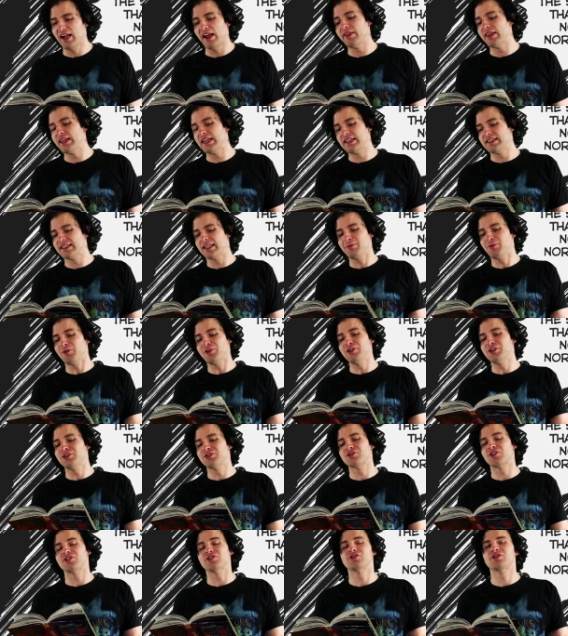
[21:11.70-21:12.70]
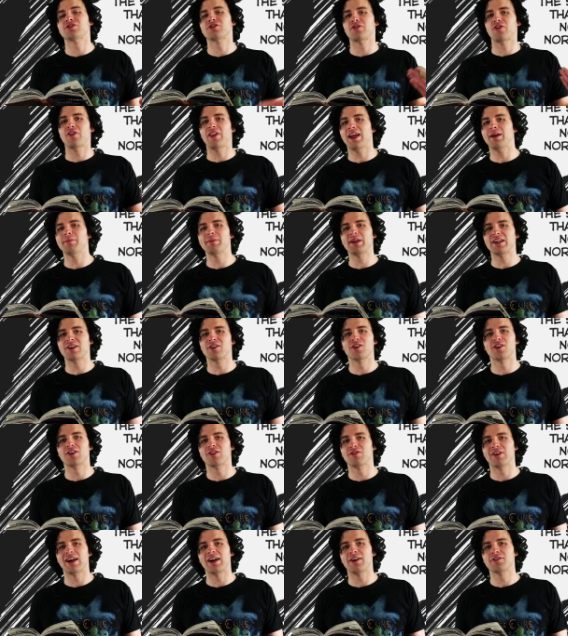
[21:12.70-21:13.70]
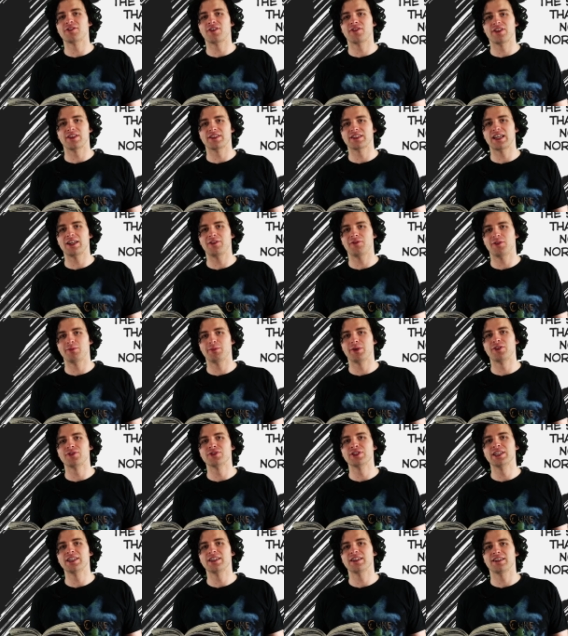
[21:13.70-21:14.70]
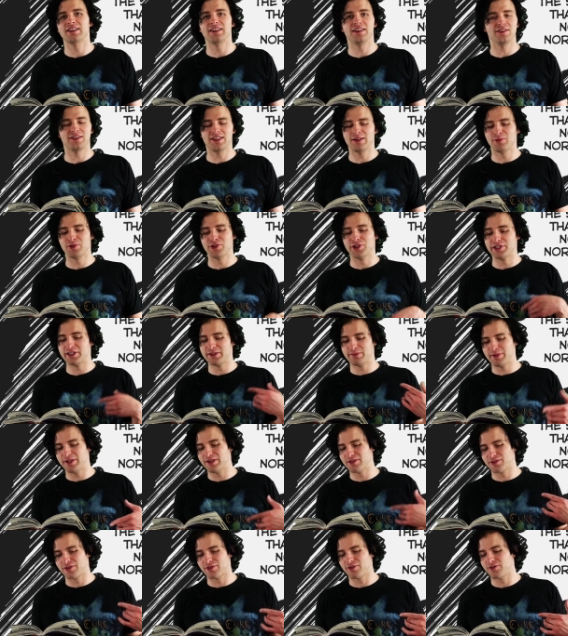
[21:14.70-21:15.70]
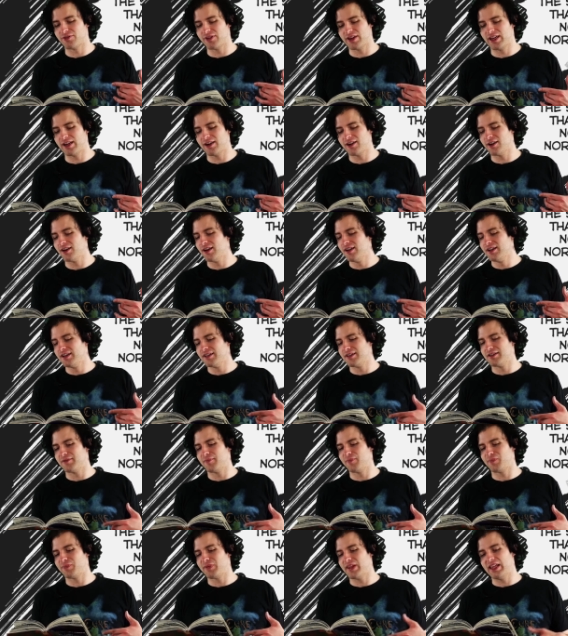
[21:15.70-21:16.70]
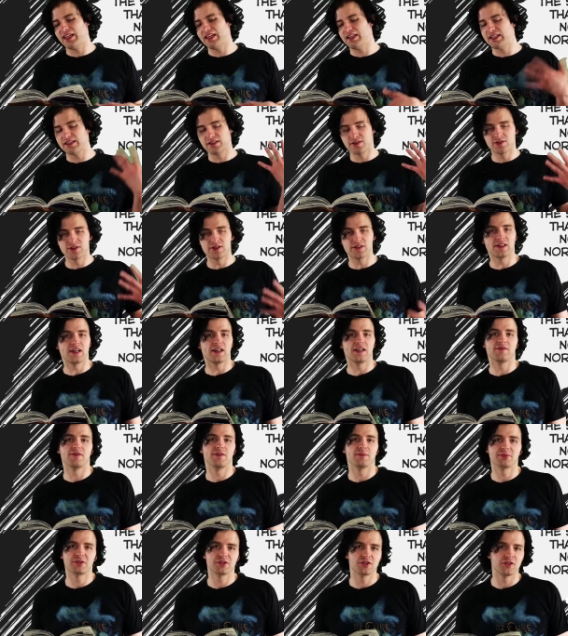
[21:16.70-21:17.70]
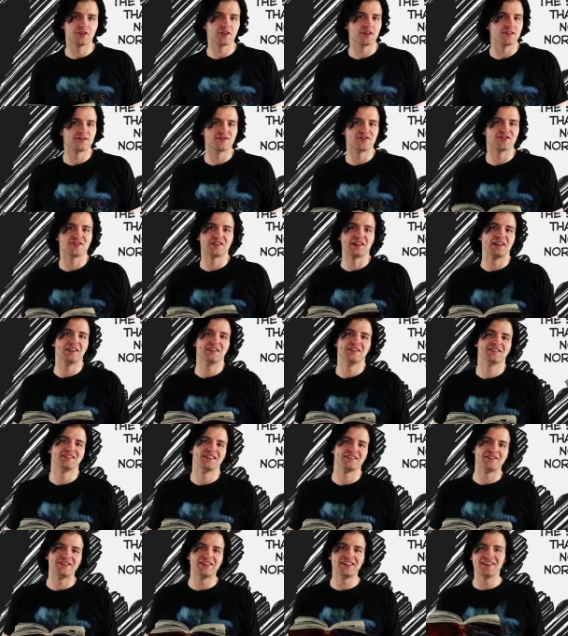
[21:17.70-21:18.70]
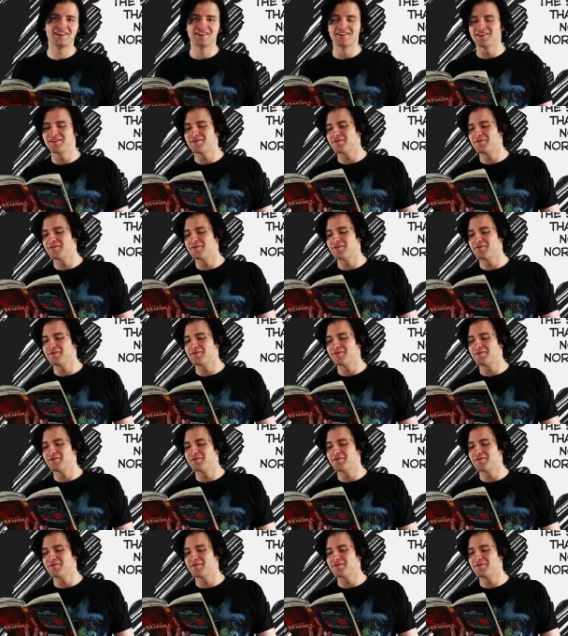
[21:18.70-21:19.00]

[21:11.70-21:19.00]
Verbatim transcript: and then he's able to start slamming her around on the side of a building, and he's able to spin her through the air, and it's just kind of absurd. It's just kind of silly.